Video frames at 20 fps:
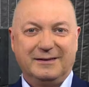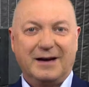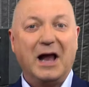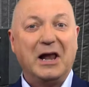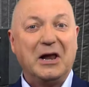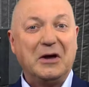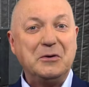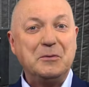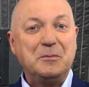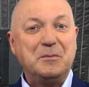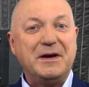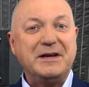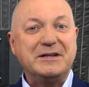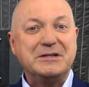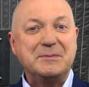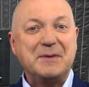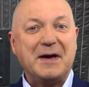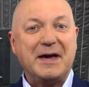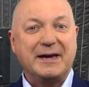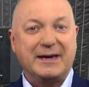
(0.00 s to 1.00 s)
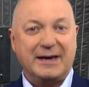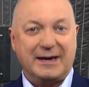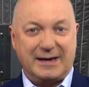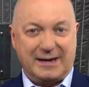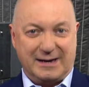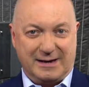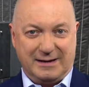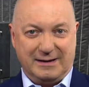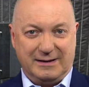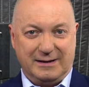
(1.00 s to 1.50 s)
Hello, Peter Baker
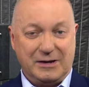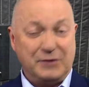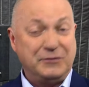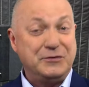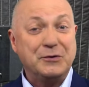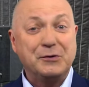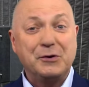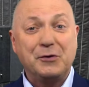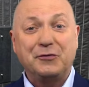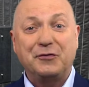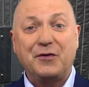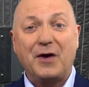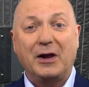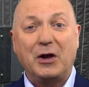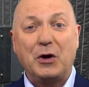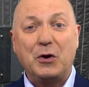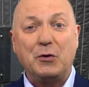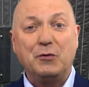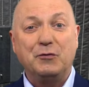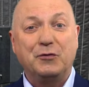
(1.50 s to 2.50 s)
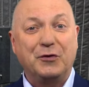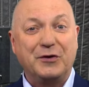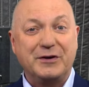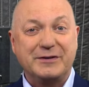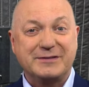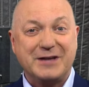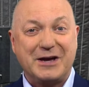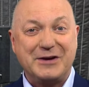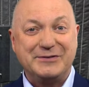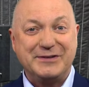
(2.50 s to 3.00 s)
here. If you're a fellow
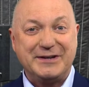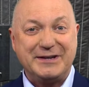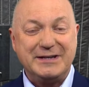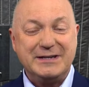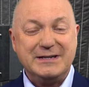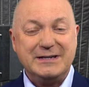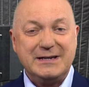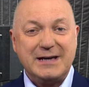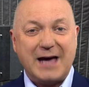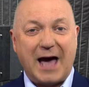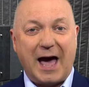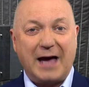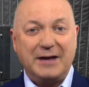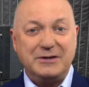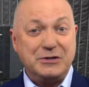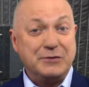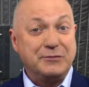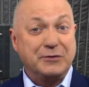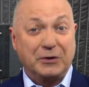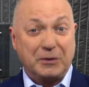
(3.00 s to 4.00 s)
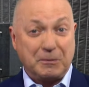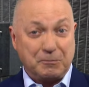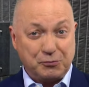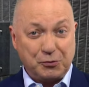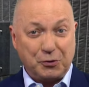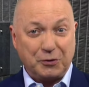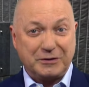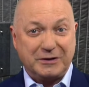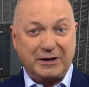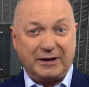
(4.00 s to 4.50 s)
voiceover and you've got a
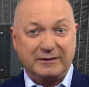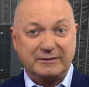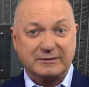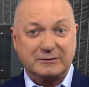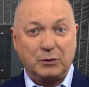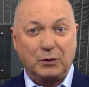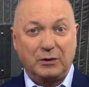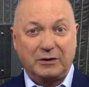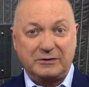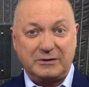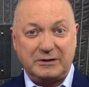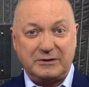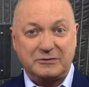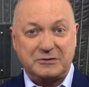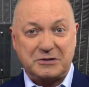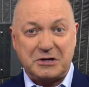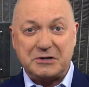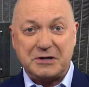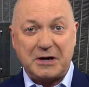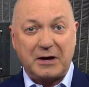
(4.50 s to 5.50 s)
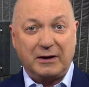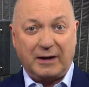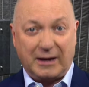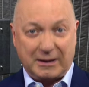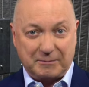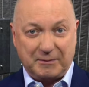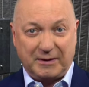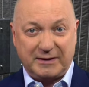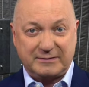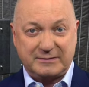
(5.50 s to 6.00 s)
broadcast quality studio
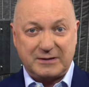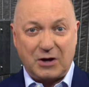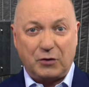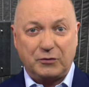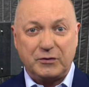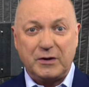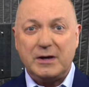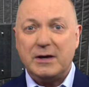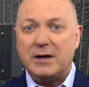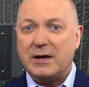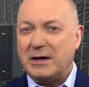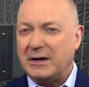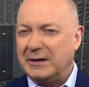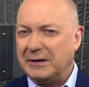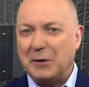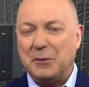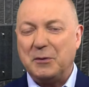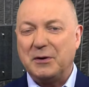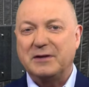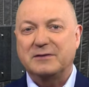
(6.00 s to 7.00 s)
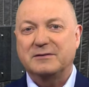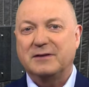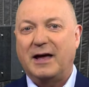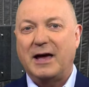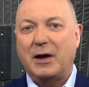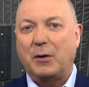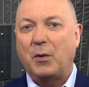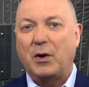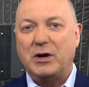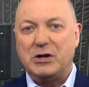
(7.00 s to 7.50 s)
like myself, you know what it's
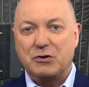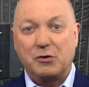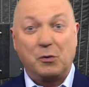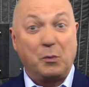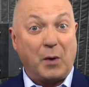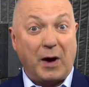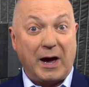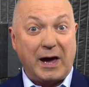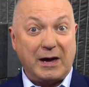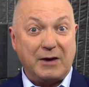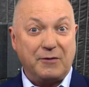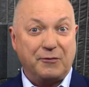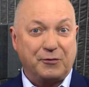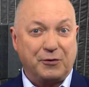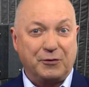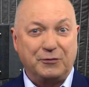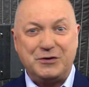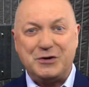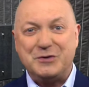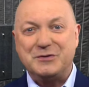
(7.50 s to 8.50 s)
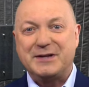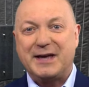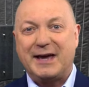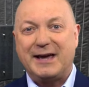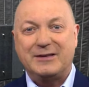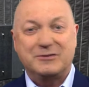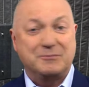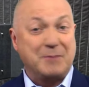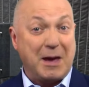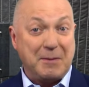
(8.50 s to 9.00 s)
like when you're away for a few
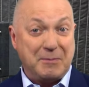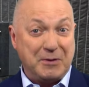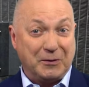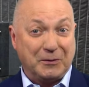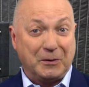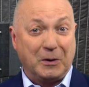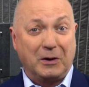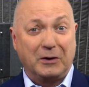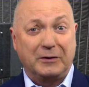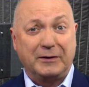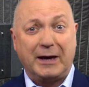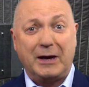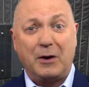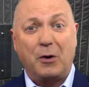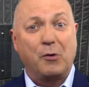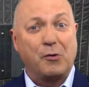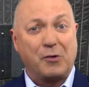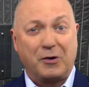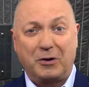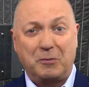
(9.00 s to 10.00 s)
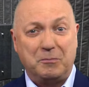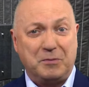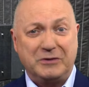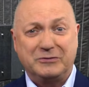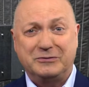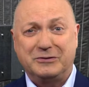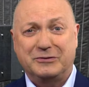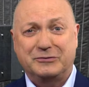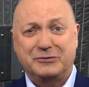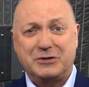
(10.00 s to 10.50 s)
days, maybe on holiday or on a
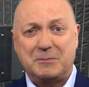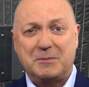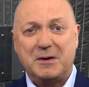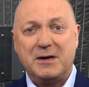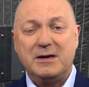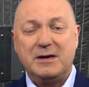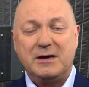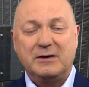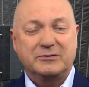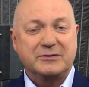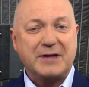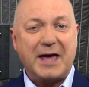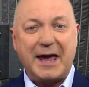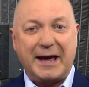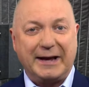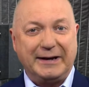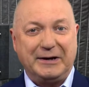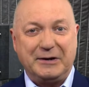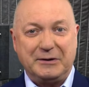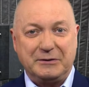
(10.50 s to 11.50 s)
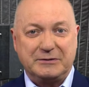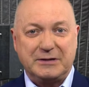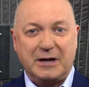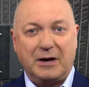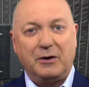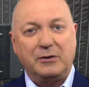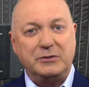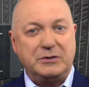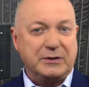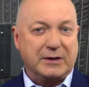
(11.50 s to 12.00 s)
business trip, staying in a
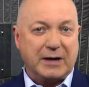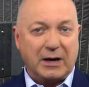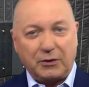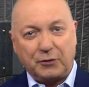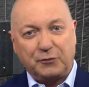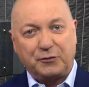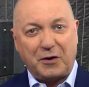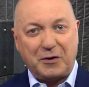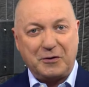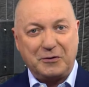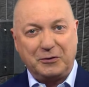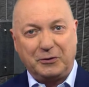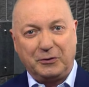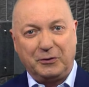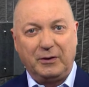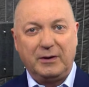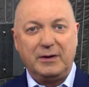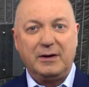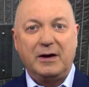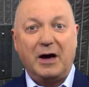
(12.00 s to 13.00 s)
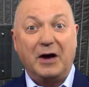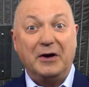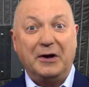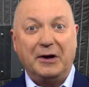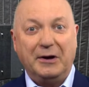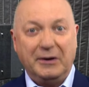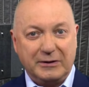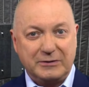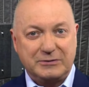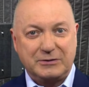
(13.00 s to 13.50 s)
hotel, you get the phone call, an
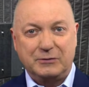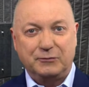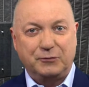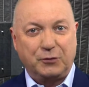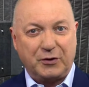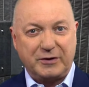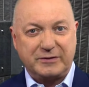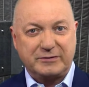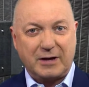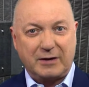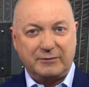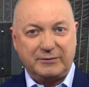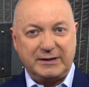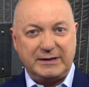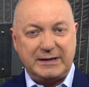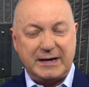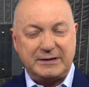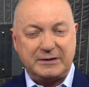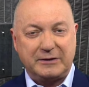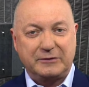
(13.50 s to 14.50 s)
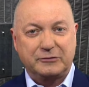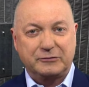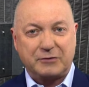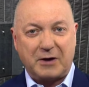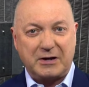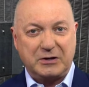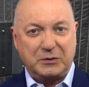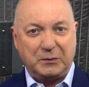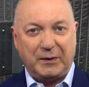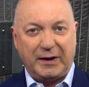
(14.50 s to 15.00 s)
urgent voiceover needed
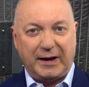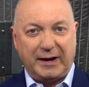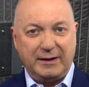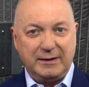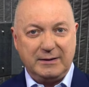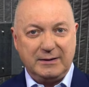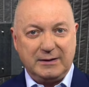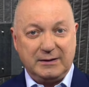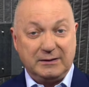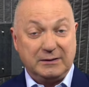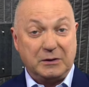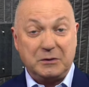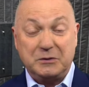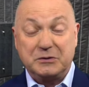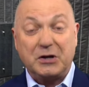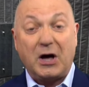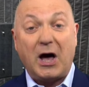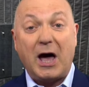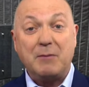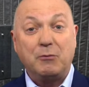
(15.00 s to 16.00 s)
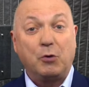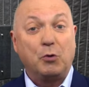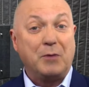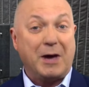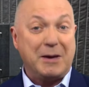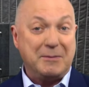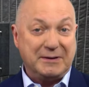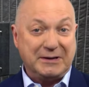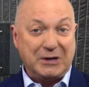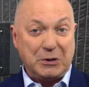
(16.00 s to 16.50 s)
straight away. No time or
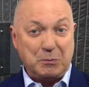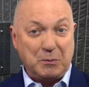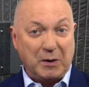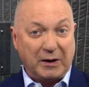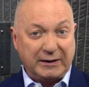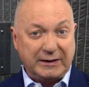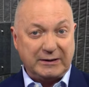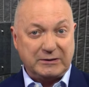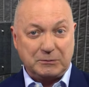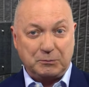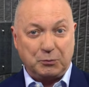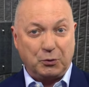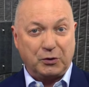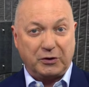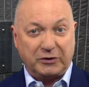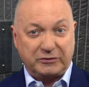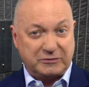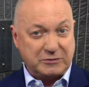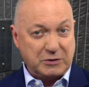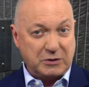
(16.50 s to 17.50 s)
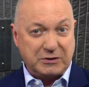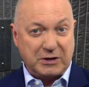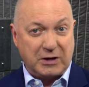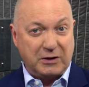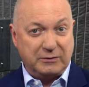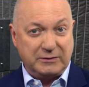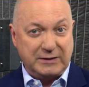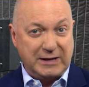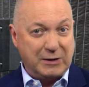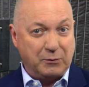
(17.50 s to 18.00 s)
maybe no money to book a
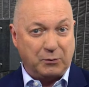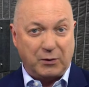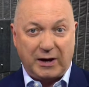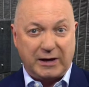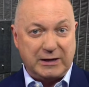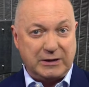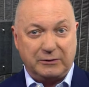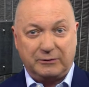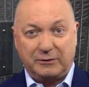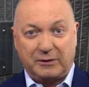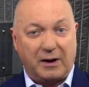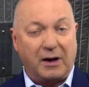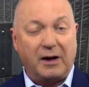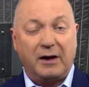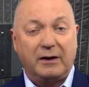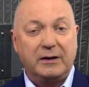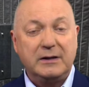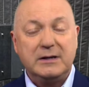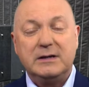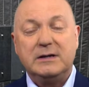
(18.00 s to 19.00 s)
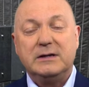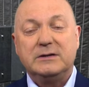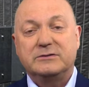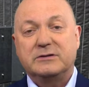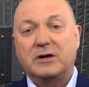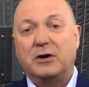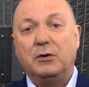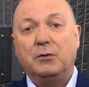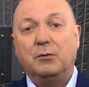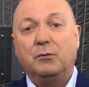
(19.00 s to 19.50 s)
studio near where you are.
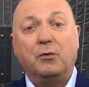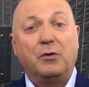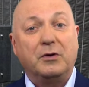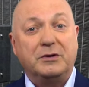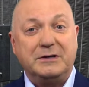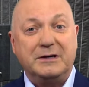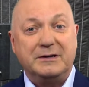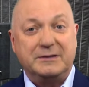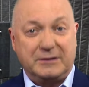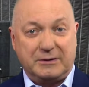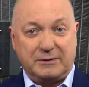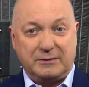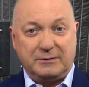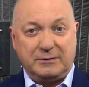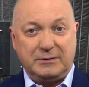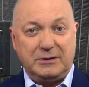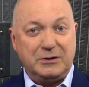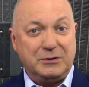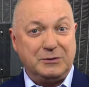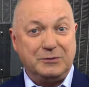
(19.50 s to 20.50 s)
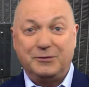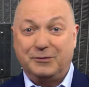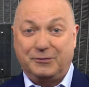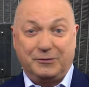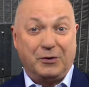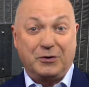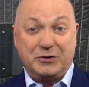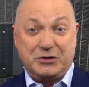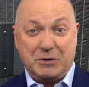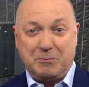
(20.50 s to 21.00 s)
So what do you do? You've
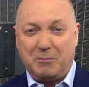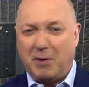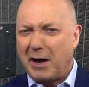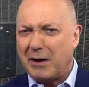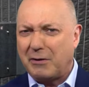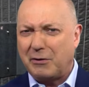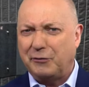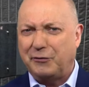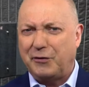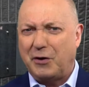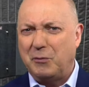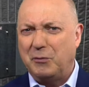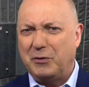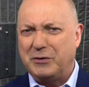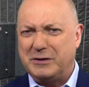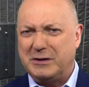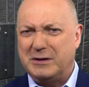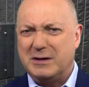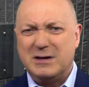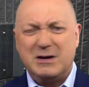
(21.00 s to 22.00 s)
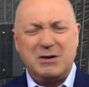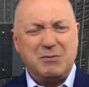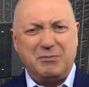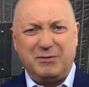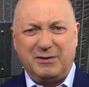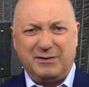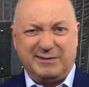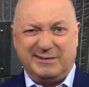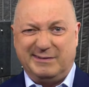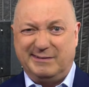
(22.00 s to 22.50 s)
got your microphone with you,
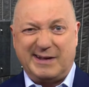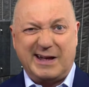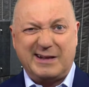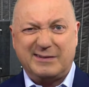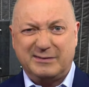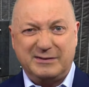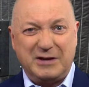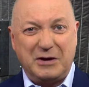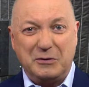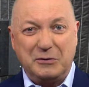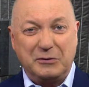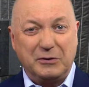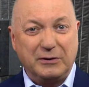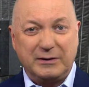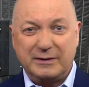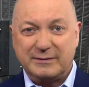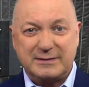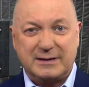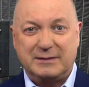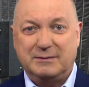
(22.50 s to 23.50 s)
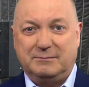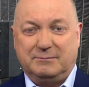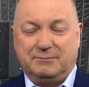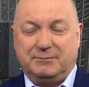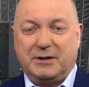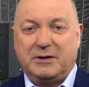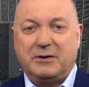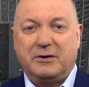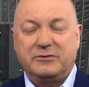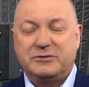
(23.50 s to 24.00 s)
but that's no good, is it?
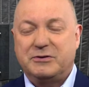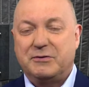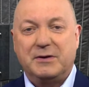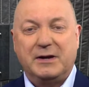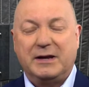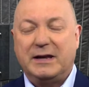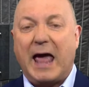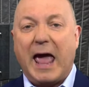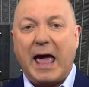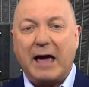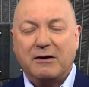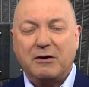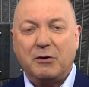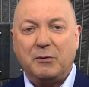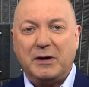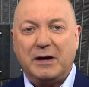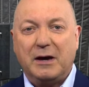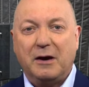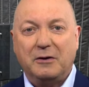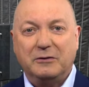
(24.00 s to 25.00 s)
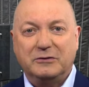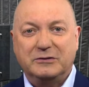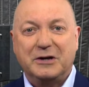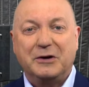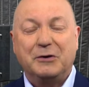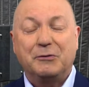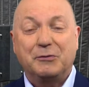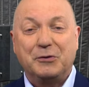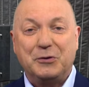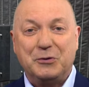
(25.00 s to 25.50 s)
Because you're in an echoey
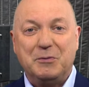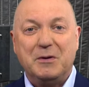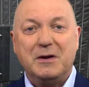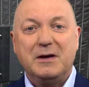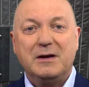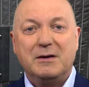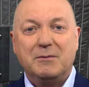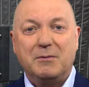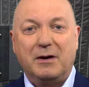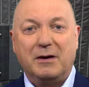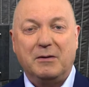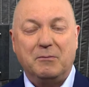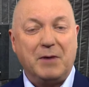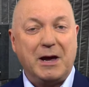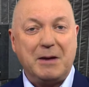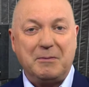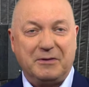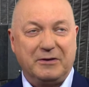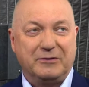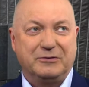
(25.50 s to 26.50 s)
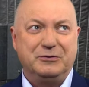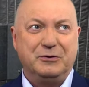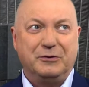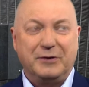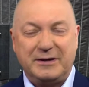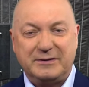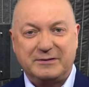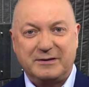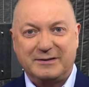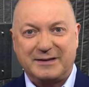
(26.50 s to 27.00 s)
hotel room, uh, maybe there's
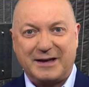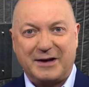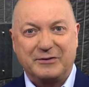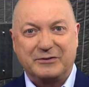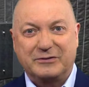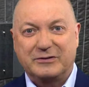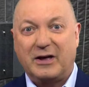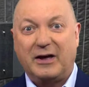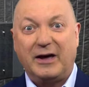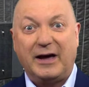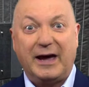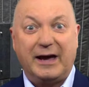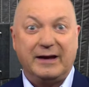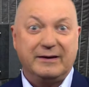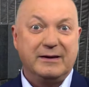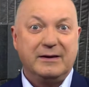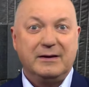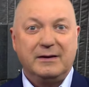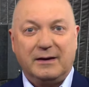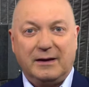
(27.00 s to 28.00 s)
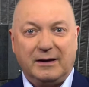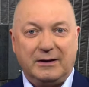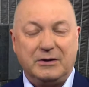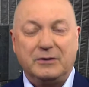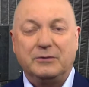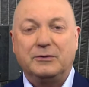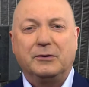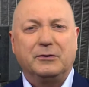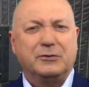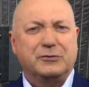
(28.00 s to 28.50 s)
noises outside,
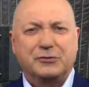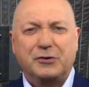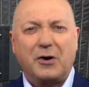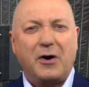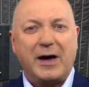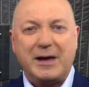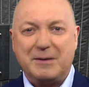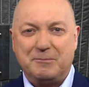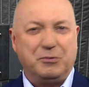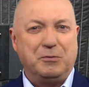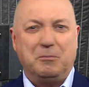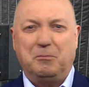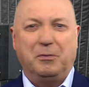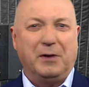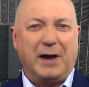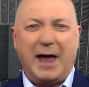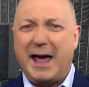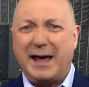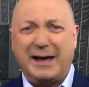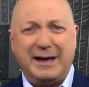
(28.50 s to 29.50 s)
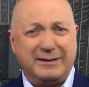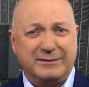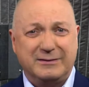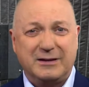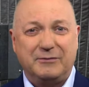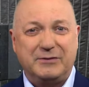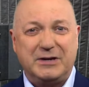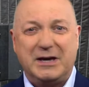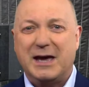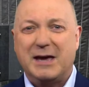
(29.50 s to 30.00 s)
you try and put blankets
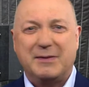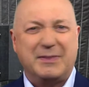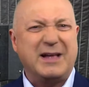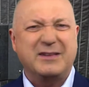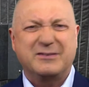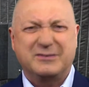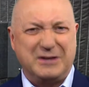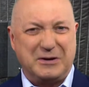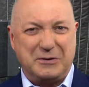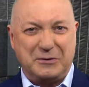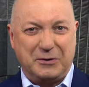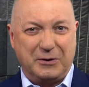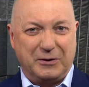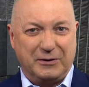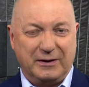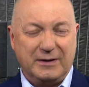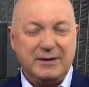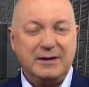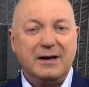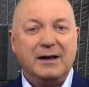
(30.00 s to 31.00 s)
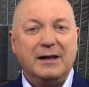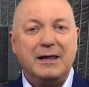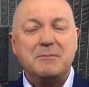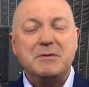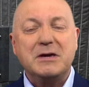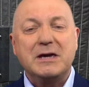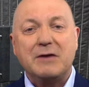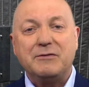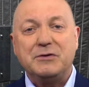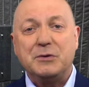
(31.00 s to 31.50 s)
over your head said, that's no good. Let
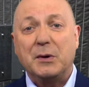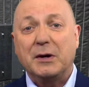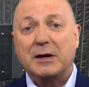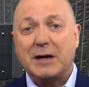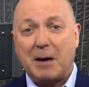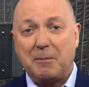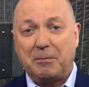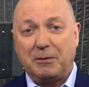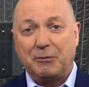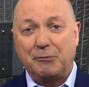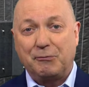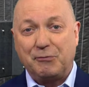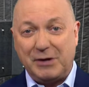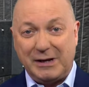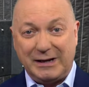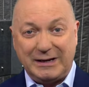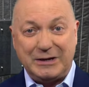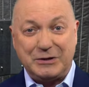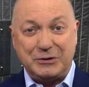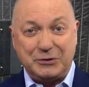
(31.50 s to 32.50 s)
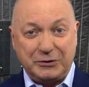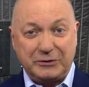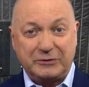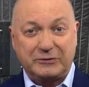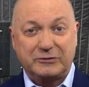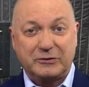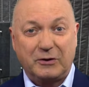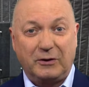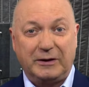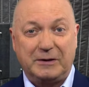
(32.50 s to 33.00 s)
me give you a couple of really good,
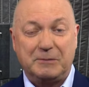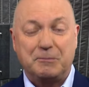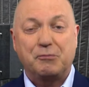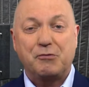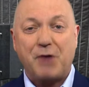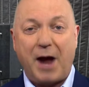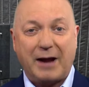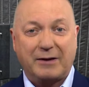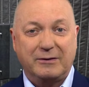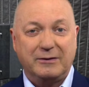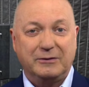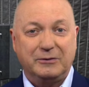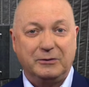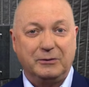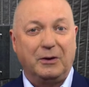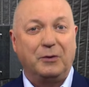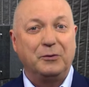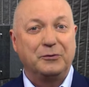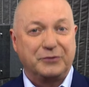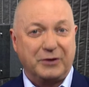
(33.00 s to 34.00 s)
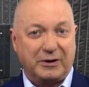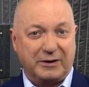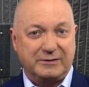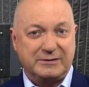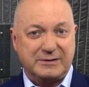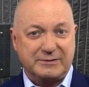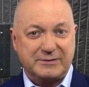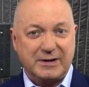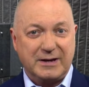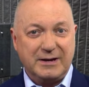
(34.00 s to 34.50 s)
solid, practical
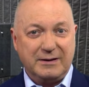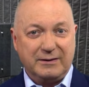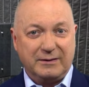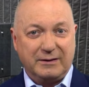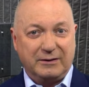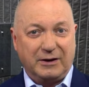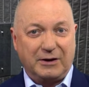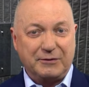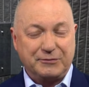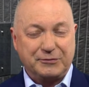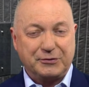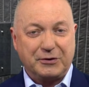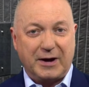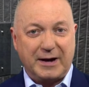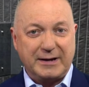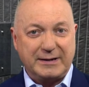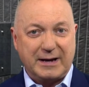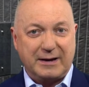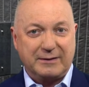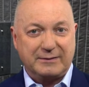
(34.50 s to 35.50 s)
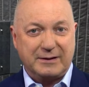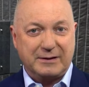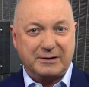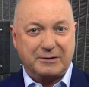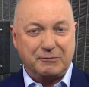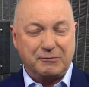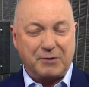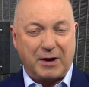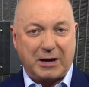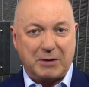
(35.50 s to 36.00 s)
alternatives that I've tried out and
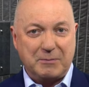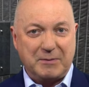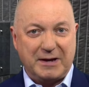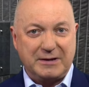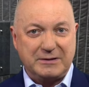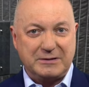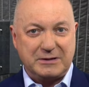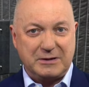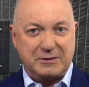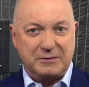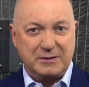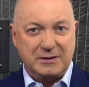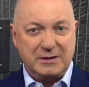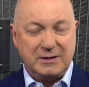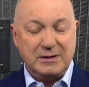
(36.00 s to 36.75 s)
can recommend to you.